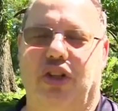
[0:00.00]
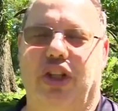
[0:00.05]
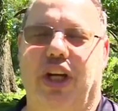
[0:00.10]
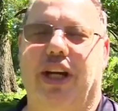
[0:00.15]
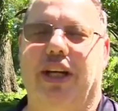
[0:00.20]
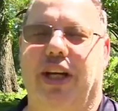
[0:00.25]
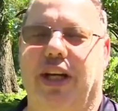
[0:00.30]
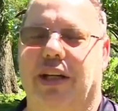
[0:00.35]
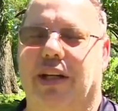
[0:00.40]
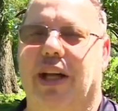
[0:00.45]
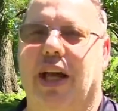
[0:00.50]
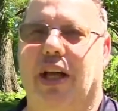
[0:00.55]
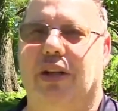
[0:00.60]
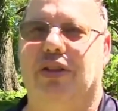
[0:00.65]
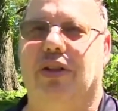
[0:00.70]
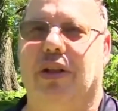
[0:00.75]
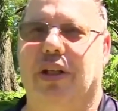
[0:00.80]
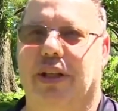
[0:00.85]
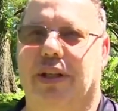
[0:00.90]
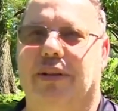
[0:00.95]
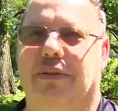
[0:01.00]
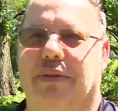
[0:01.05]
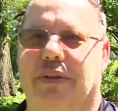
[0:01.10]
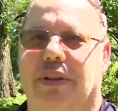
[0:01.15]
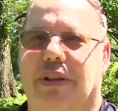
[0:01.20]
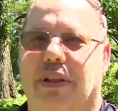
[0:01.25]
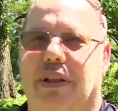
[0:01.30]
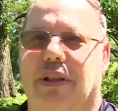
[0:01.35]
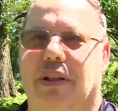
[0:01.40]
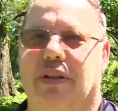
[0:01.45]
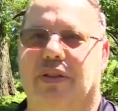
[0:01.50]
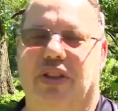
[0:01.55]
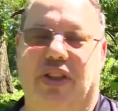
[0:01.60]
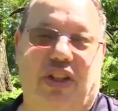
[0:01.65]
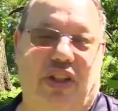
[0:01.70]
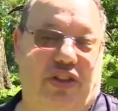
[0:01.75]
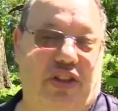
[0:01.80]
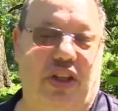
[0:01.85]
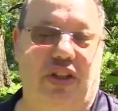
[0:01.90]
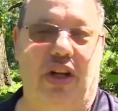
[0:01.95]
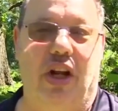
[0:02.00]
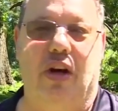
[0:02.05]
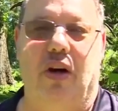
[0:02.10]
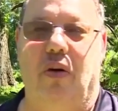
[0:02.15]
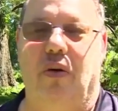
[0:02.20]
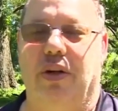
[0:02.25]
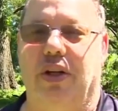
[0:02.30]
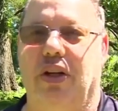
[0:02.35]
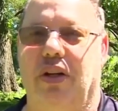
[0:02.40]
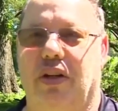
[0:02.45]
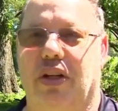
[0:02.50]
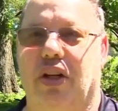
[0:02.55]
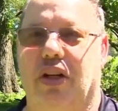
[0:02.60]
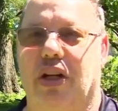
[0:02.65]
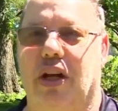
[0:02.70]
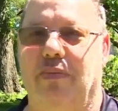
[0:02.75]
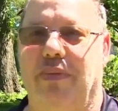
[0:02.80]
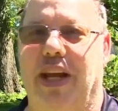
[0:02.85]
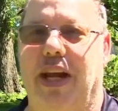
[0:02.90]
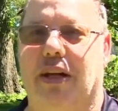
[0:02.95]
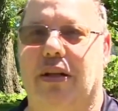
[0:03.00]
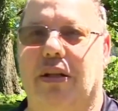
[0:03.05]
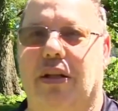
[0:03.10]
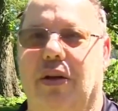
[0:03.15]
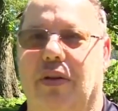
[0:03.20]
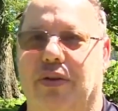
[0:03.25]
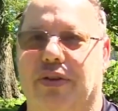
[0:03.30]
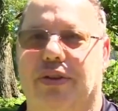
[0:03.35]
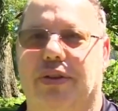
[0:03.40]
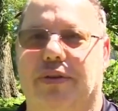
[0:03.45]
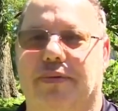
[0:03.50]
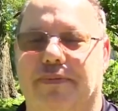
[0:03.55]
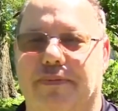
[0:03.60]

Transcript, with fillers: shaking, actually to, to know you, you come that close.